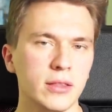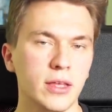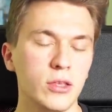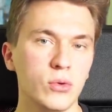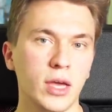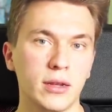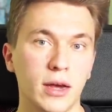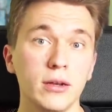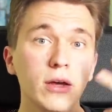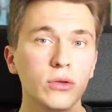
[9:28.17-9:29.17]
then you get
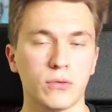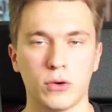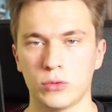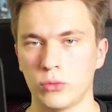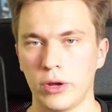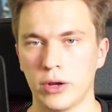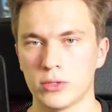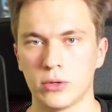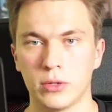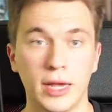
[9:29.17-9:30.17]
another front row rearguard
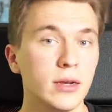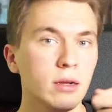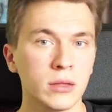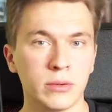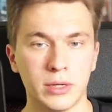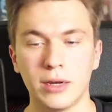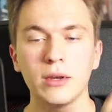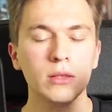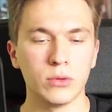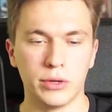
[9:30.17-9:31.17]
circle, and another one, and
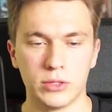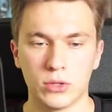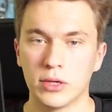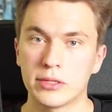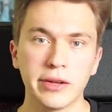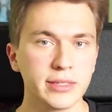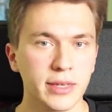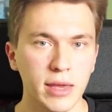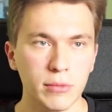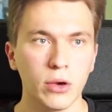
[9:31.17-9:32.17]
another one. So as long as the
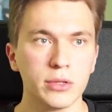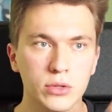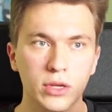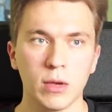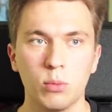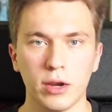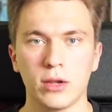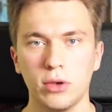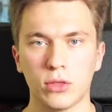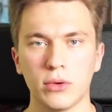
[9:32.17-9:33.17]
game goes and you keep riding
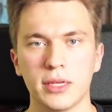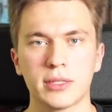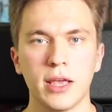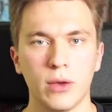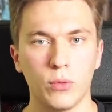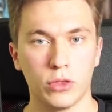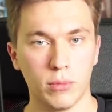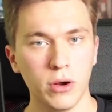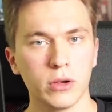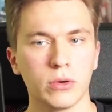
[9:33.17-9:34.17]
grade 3s with the
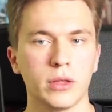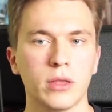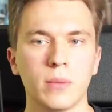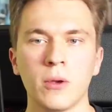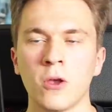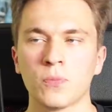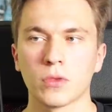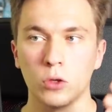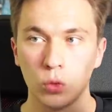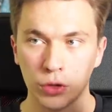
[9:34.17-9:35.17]
marker on them,
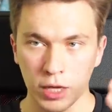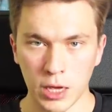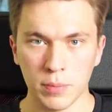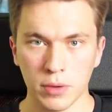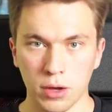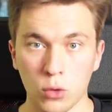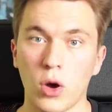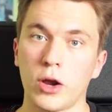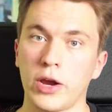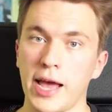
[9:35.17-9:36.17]
you will keep
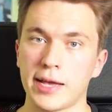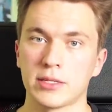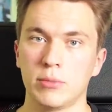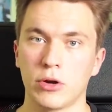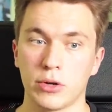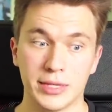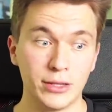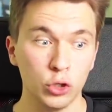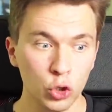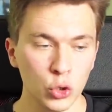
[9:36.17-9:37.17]
acquiring Axel markers
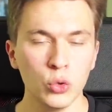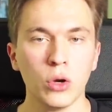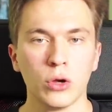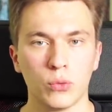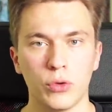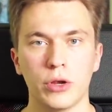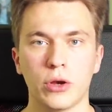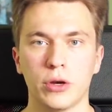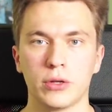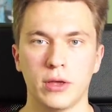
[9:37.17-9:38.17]
and new
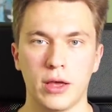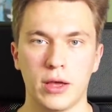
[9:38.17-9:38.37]
rearguard